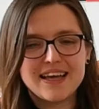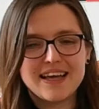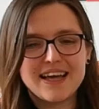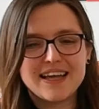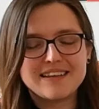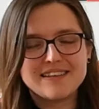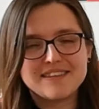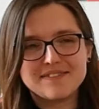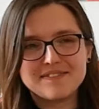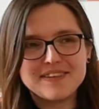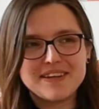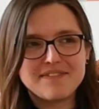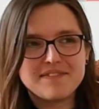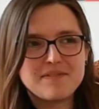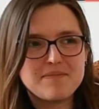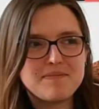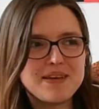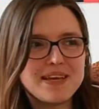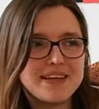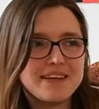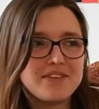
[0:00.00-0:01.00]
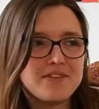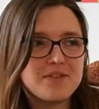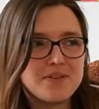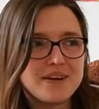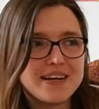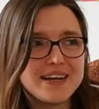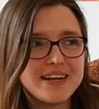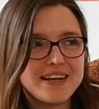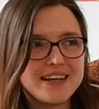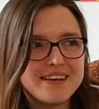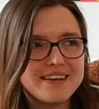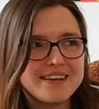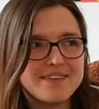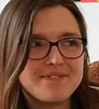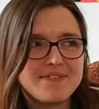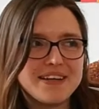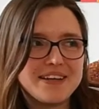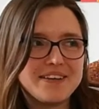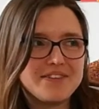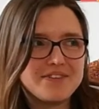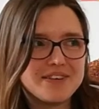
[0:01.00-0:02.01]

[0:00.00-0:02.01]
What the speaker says: And sometimes being 20 and being